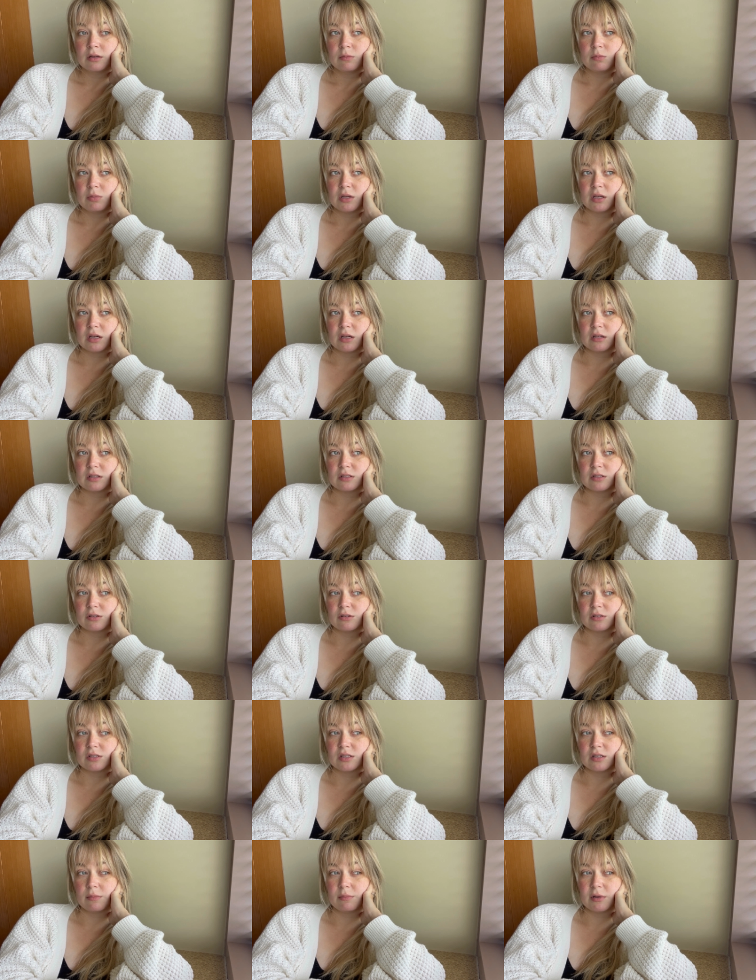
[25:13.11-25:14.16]
because her
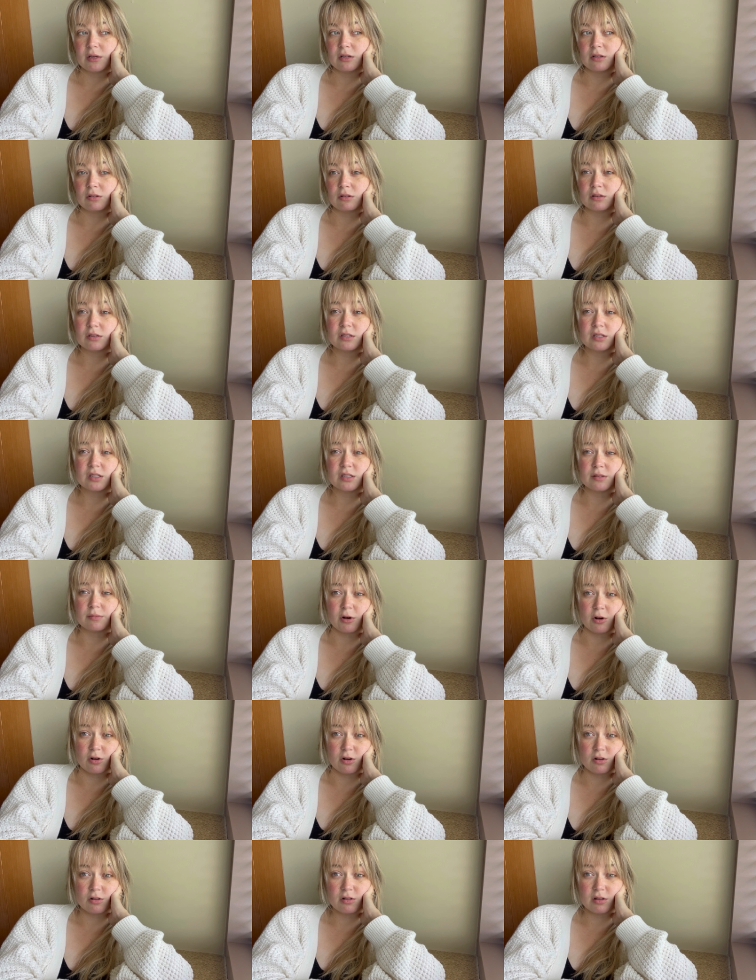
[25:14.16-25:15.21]
stomach looked
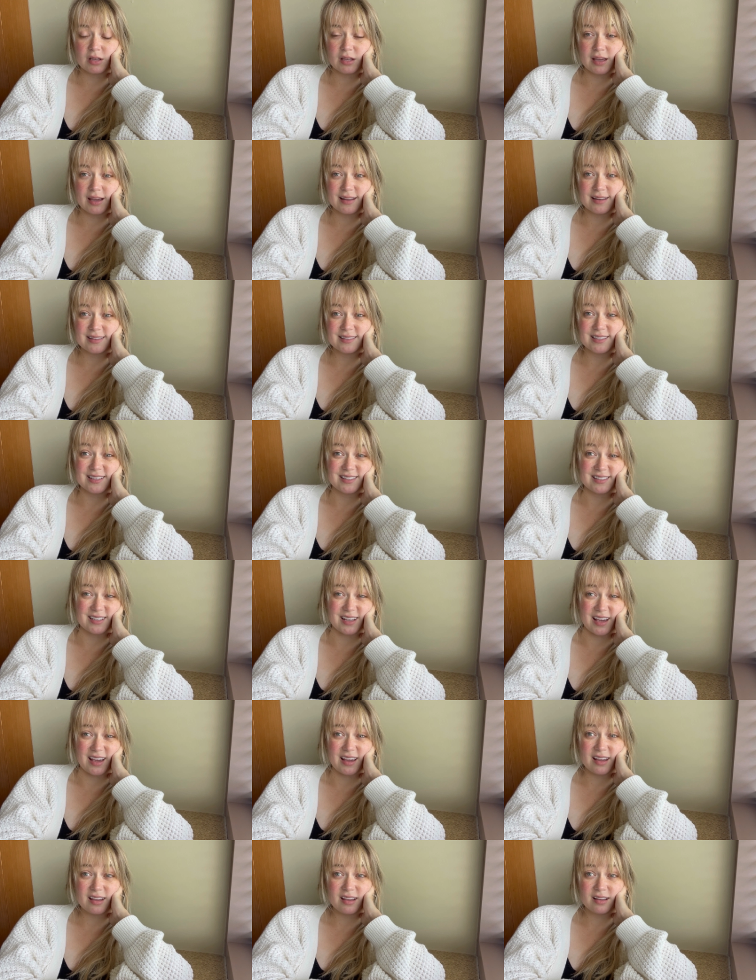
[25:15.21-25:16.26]
small again
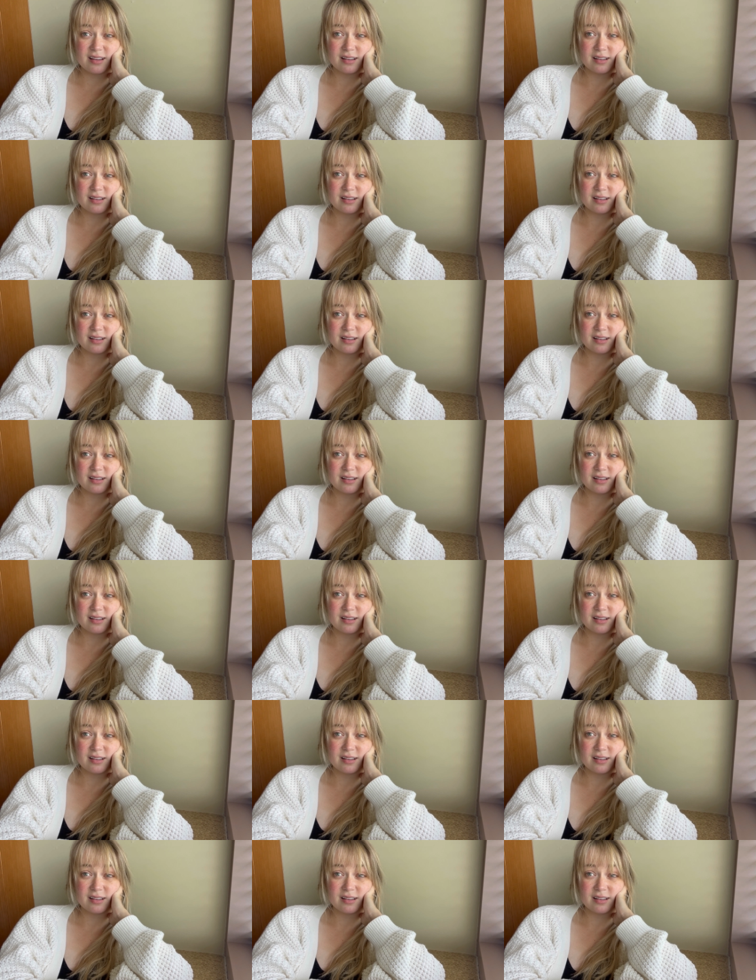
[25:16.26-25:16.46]
today.